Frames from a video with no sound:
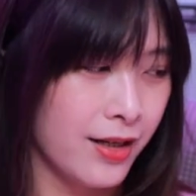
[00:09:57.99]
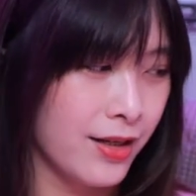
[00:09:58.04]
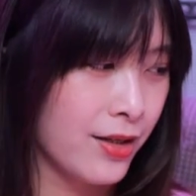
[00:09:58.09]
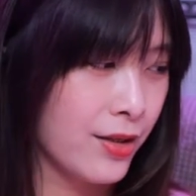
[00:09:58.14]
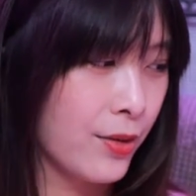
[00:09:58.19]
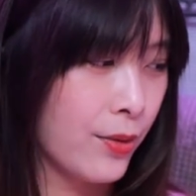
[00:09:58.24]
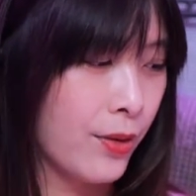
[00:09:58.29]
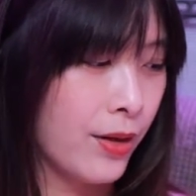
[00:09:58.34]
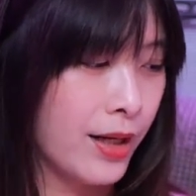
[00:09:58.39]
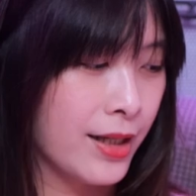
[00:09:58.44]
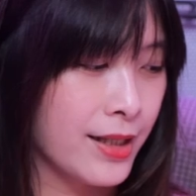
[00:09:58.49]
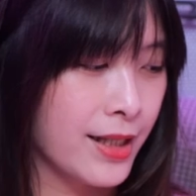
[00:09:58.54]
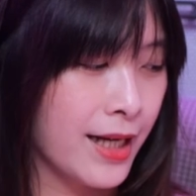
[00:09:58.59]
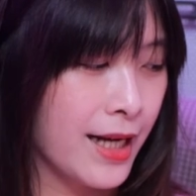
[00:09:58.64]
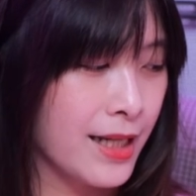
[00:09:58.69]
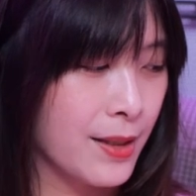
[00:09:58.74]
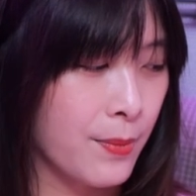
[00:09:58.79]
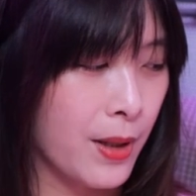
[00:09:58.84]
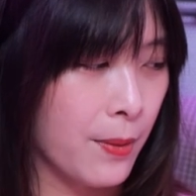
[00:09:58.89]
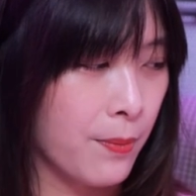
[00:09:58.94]
So as you
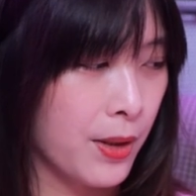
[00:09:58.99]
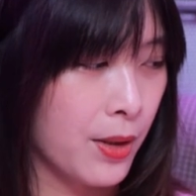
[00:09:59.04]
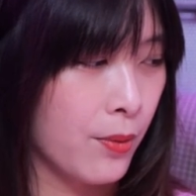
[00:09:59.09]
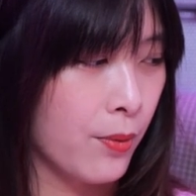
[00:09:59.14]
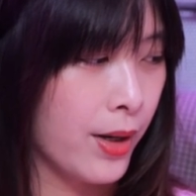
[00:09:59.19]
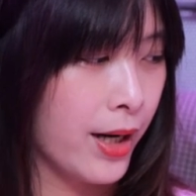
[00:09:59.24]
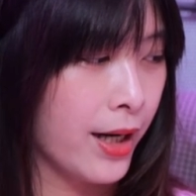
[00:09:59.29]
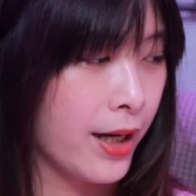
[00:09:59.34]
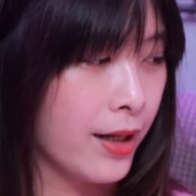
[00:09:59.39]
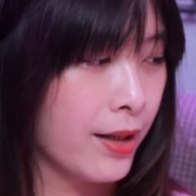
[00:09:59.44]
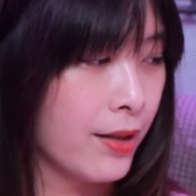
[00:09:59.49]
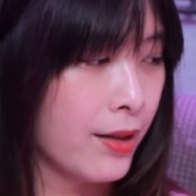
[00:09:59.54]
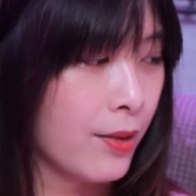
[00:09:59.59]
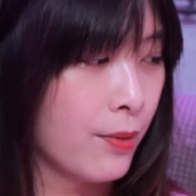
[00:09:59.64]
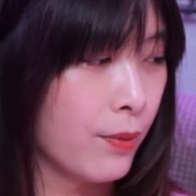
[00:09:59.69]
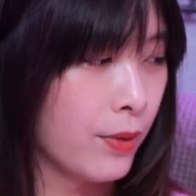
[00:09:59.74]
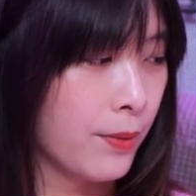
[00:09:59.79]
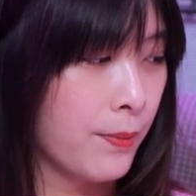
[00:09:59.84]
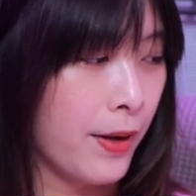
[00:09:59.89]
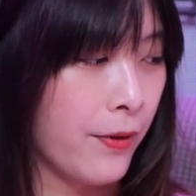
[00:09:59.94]
guys might be aware,
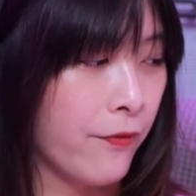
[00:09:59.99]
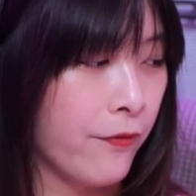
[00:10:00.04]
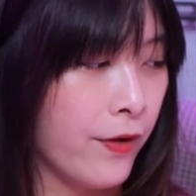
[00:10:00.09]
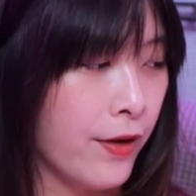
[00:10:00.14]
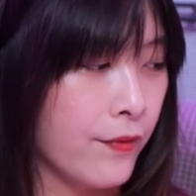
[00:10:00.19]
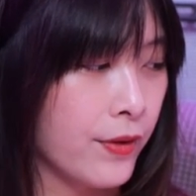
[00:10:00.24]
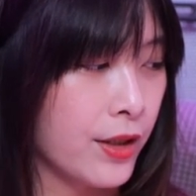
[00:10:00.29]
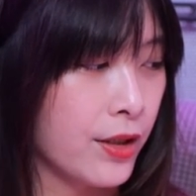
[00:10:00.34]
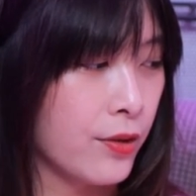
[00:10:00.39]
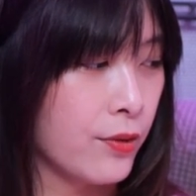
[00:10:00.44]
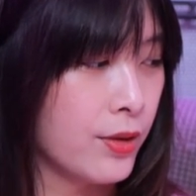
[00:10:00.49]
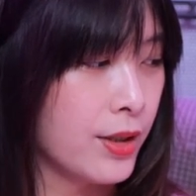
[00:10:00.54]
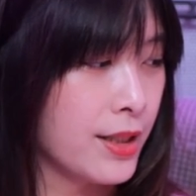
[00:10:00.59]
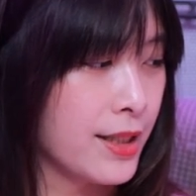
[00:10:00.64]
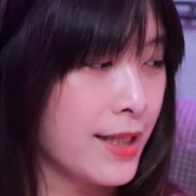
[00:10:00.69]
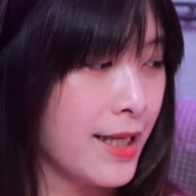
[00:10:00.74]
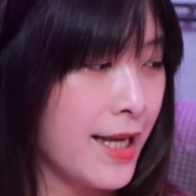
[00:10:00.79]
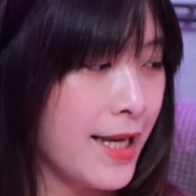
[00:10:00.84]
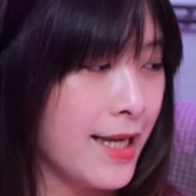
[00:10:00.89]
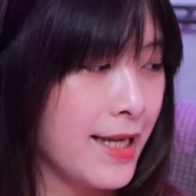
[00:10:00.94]
one of my favorite
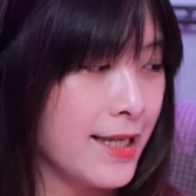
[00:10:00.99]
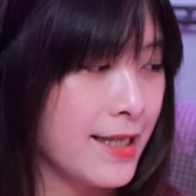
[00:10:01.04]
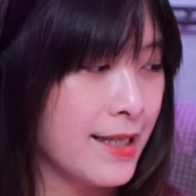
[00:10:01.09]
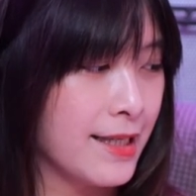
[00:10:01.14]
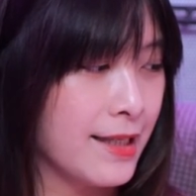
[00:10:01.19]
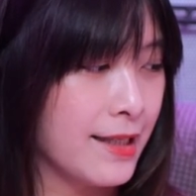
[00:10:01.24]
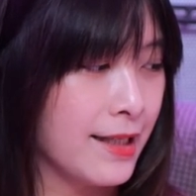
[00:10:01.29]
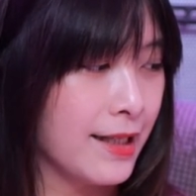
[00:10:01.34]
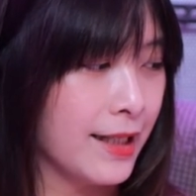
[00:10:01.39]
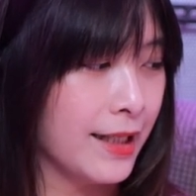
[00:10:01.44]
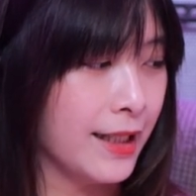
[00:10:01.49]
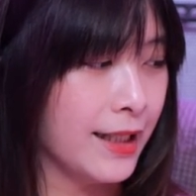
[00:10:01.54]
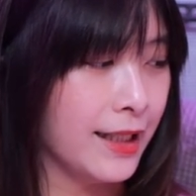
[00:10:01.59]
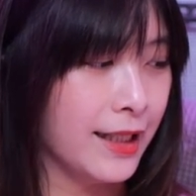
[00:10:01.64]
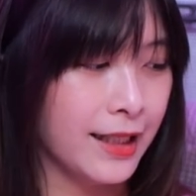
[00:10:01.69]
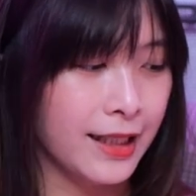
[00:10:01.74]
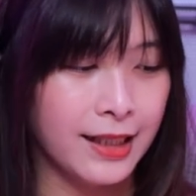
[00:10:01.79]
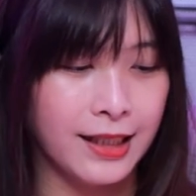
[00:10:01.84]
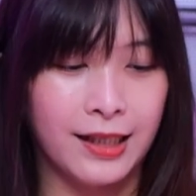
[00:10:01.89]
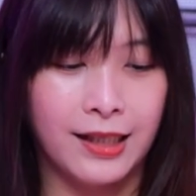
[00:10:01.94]
units is
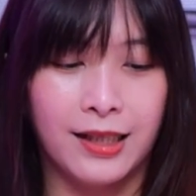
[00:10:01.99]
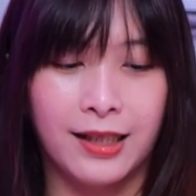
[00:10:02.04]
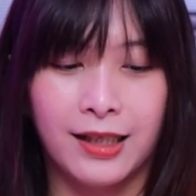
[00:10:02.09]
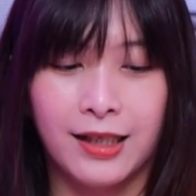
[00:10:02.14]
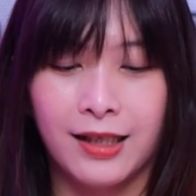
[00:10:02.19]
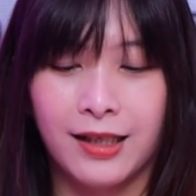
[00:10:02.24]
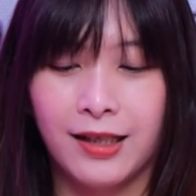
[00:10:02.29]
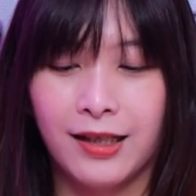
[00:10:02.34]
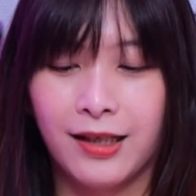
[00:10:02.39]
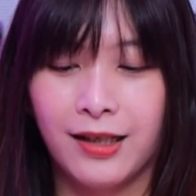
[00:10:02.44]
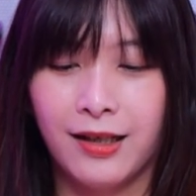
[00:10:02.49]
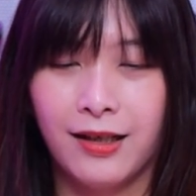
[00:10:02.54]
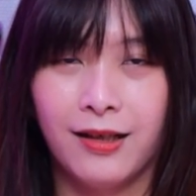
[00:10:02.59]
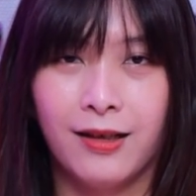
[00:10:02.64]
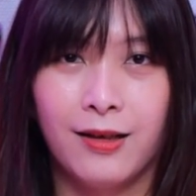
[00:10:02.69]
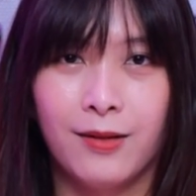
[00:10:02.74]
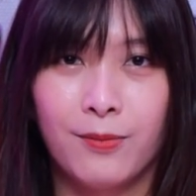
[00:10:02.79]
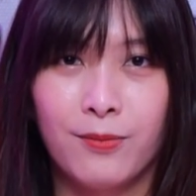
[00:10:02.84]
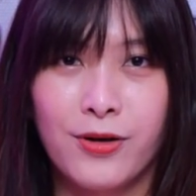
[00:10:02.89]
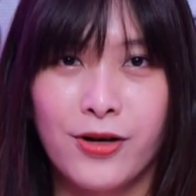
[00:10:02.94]
the
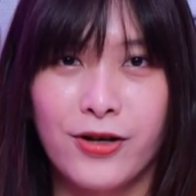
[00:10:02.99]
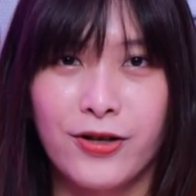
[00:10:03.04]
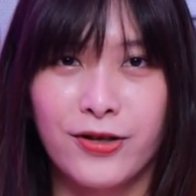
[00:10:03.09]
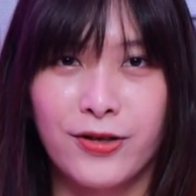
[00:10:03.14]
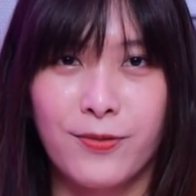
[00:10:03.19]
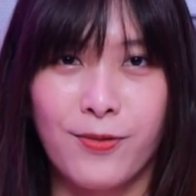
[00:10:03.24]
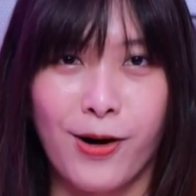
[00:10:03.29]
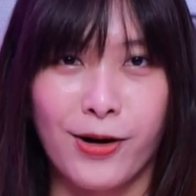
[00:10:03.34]
Predator